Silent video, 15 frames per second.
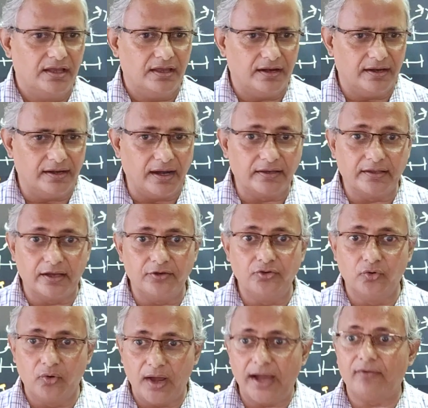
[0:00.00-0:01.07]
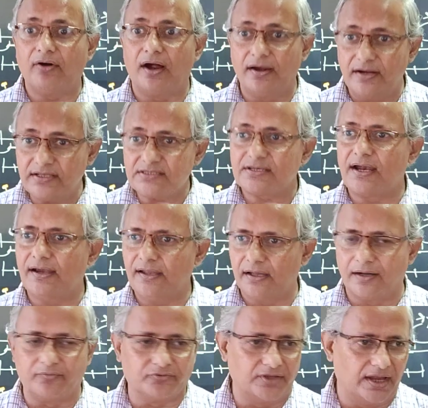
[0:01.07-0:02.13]
right? And you have understanding
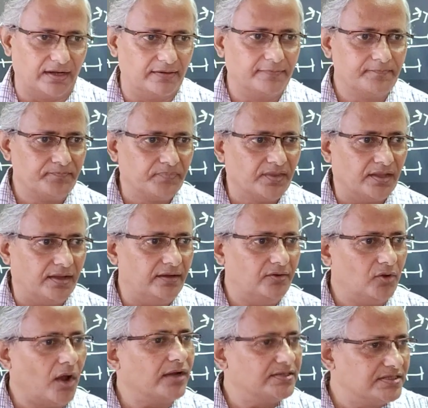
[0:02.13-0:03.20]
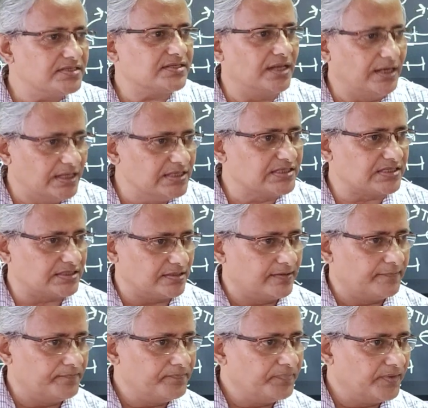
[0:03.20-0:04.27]
of that, right? Not just a list,
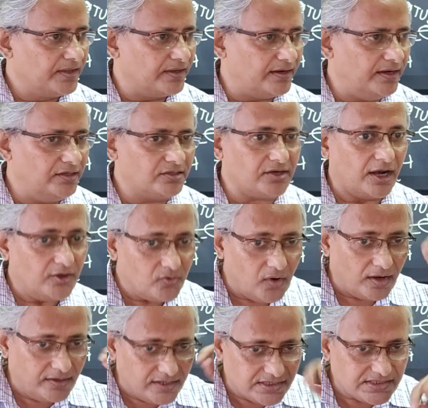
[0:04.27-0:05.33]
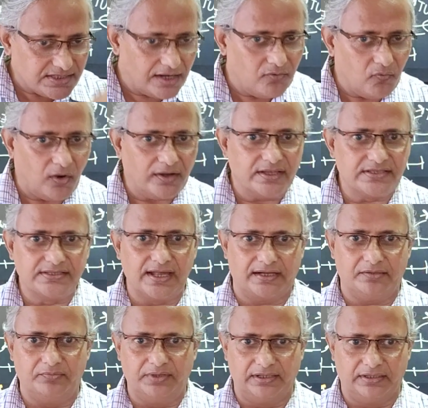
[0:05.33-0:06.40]
right? Try to understand what does that,
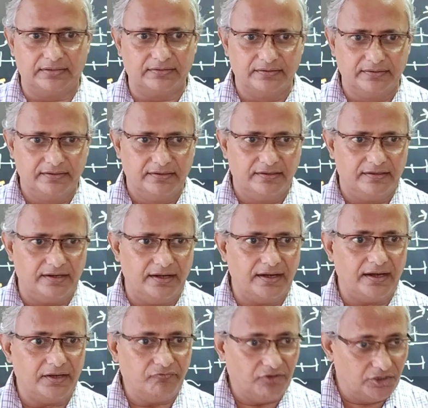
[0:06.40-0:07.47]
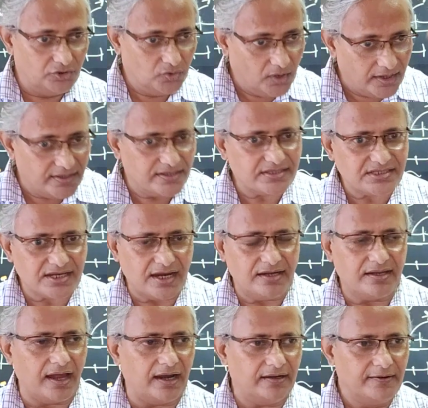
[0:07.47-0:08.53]
right? And when you
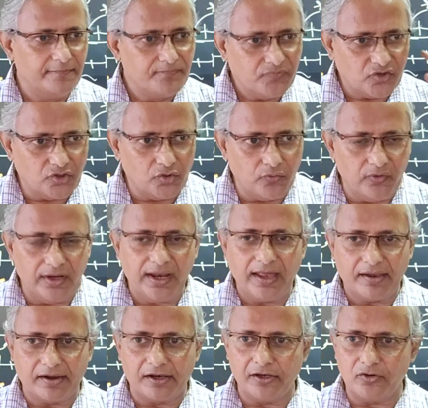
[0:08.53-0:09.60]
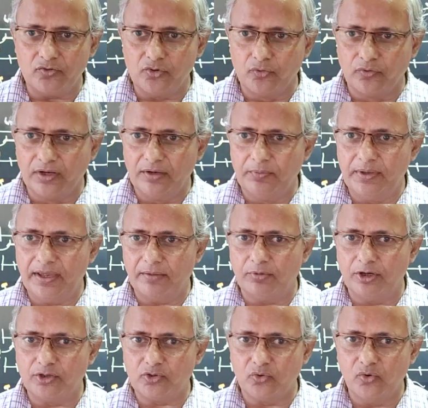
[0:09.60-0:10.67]
understand that, you will be
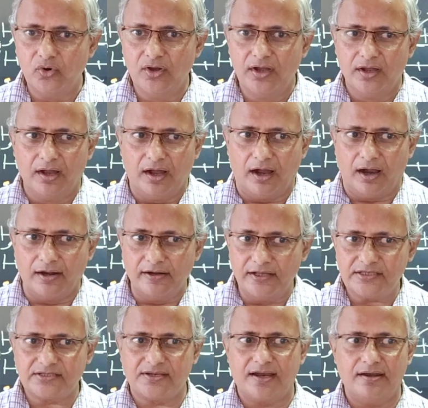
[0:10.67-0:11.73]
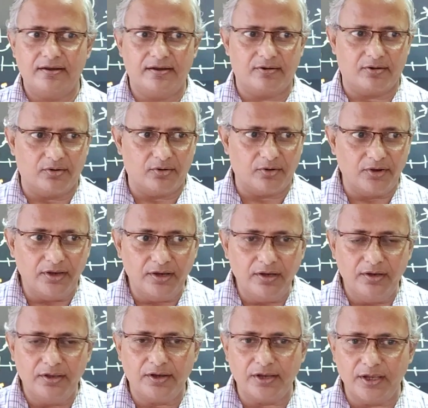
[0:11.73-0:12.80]
able to understand
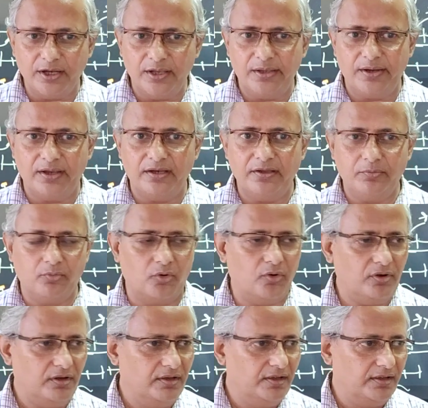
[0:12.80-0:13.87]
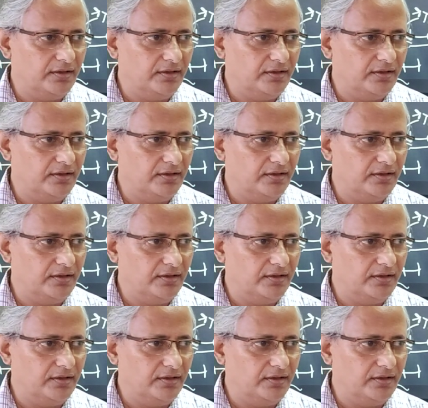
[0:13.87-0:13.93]
really more